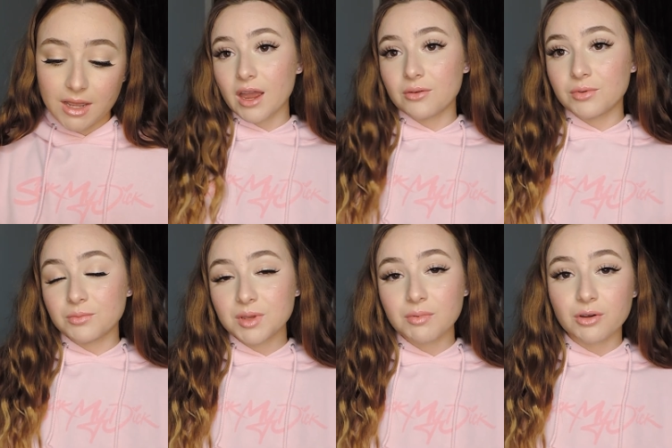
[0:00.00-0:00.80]
I
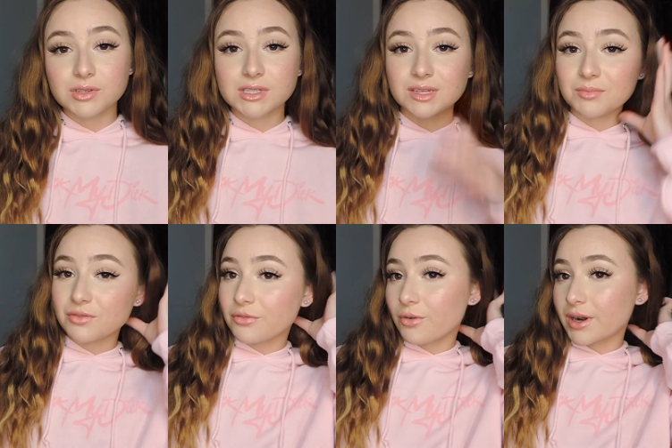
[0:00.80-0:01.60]
will be posting
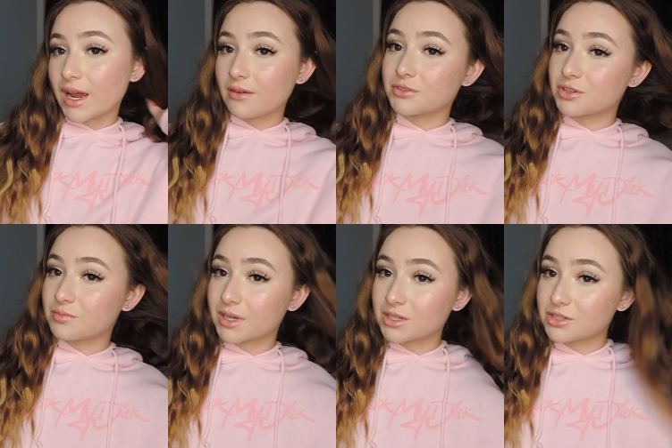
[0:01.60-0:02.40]
before and after
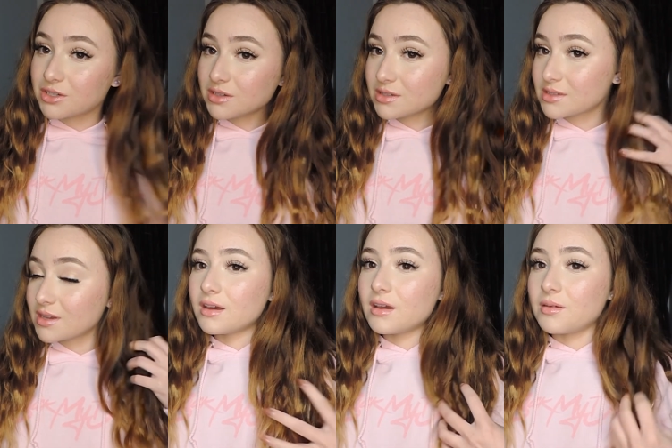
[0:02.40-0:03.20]
pictures.
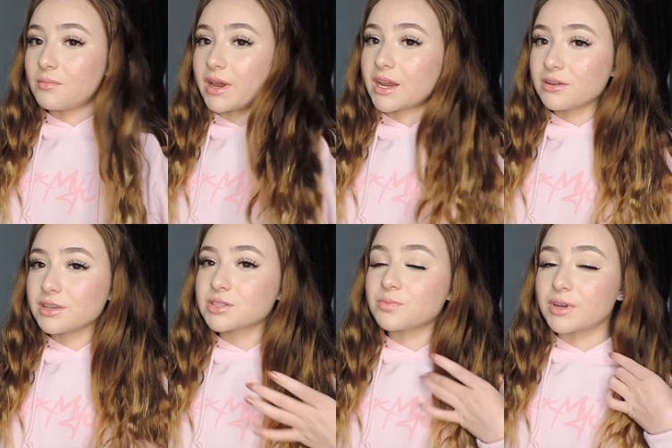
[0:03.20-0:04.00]
My hair
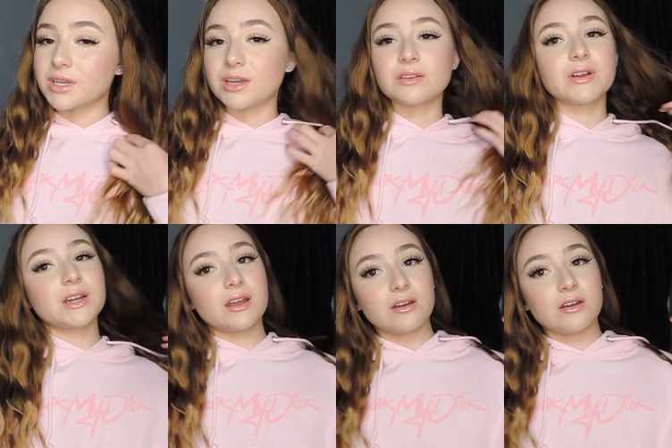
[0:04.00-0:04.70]
looks pretty good right